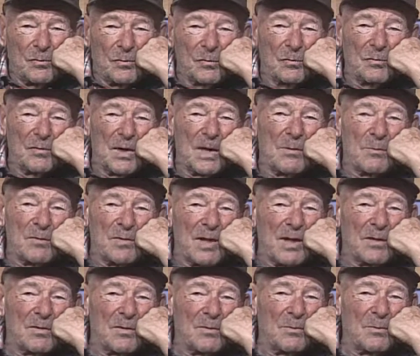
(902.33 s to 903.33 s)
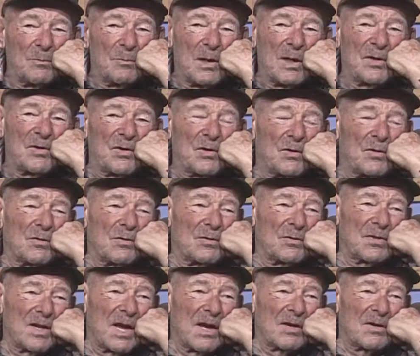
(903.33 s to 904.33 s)
the same thing that makes your
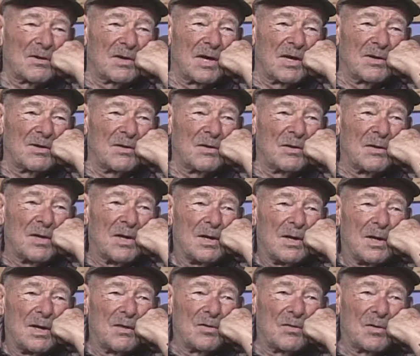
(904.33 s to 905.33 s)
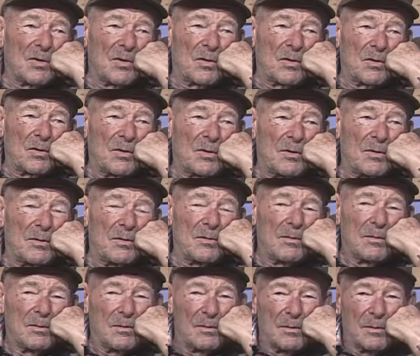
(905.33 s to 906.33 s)
stalactite. It's
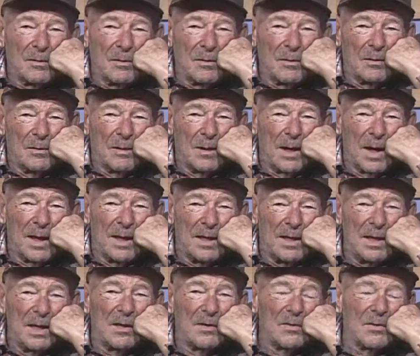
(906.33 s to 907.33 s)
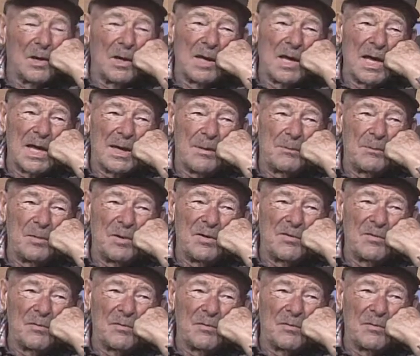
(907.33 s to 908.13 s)
I guess, a lime.